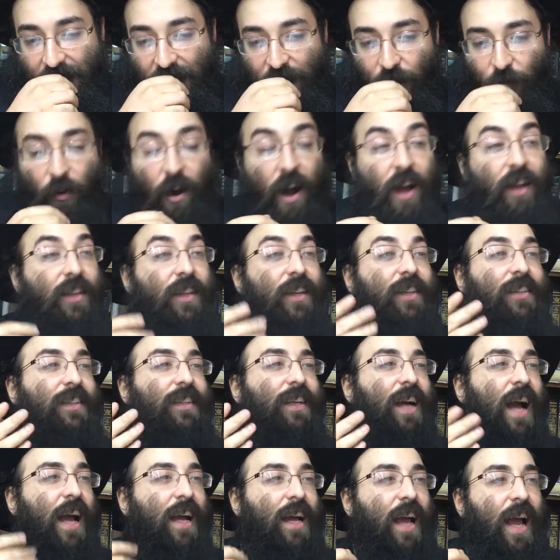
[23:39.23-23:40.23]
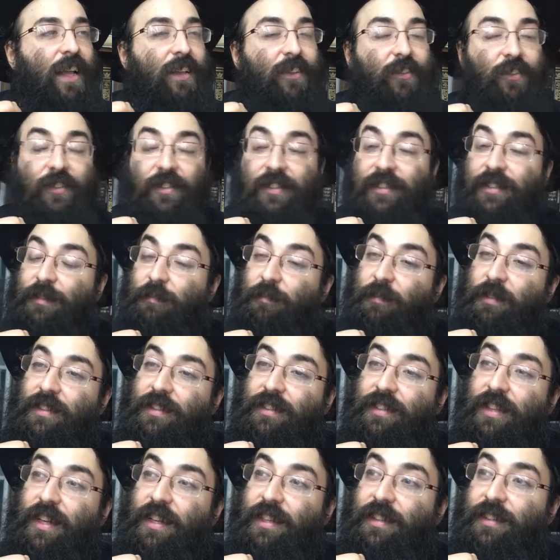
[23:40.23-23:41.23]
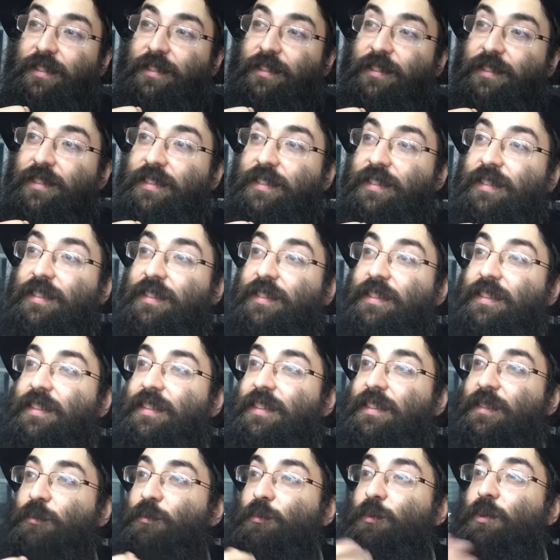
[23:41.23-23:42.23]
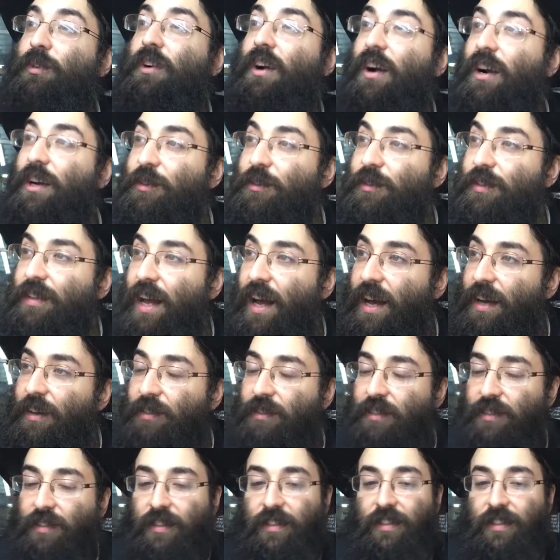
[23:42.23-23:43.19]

A while later, the guy turns to him and says, where are you now?